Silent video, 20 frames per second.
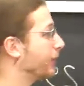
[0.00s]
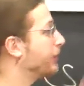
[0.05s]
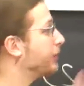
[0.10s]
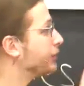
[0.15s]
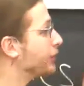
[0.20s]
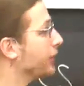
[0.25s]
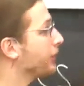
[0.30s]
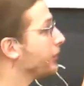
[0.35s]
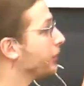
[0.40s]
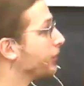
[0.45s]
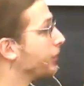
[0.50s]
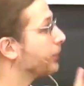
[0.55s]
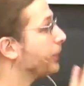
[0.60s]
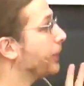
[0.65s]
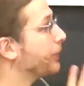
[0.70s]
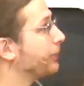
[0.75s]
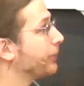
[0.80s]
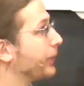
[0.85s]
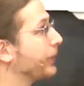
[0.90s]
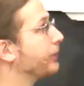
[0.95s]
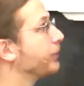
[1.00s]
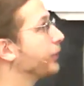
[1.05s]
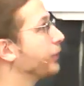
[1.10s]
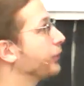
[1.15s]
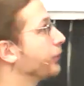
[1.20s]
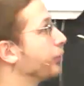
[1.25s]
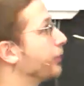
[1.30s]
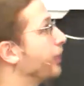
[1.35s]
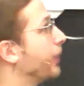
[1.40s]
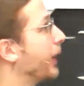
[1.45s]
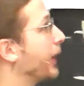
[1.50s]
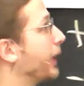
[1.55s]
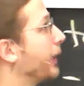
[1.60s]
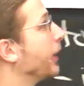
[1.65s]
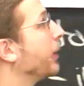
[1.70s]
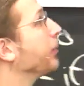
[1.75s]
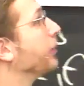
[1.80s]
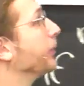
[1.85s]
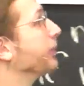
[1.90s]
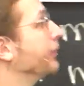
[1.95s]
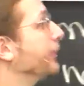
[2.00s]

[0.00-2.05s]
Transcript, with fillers: I mean, in general, we're representing versions by a number